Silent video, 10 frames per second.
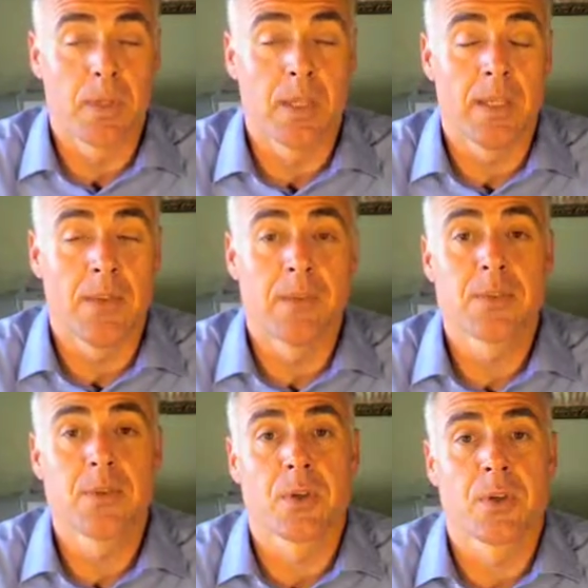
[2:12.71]
The
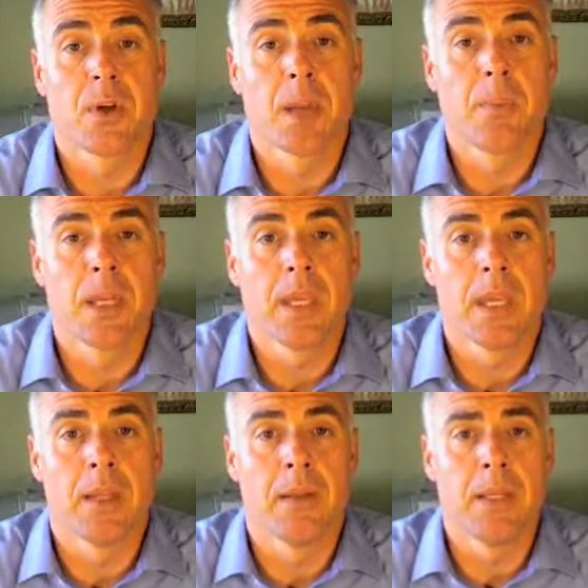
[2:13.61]
investors are coming
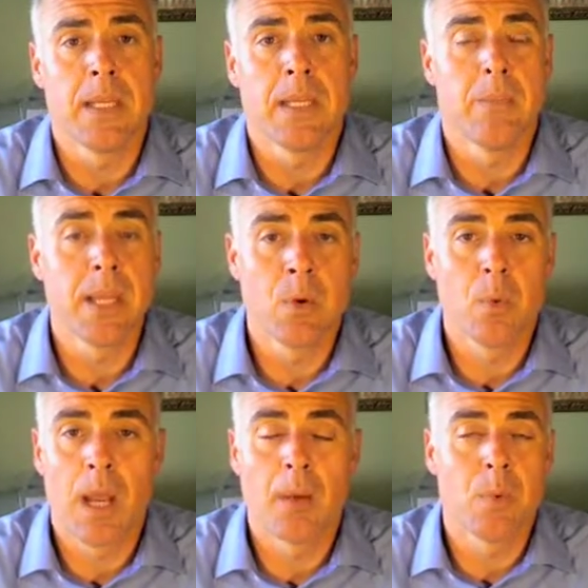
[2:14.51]
in a big way.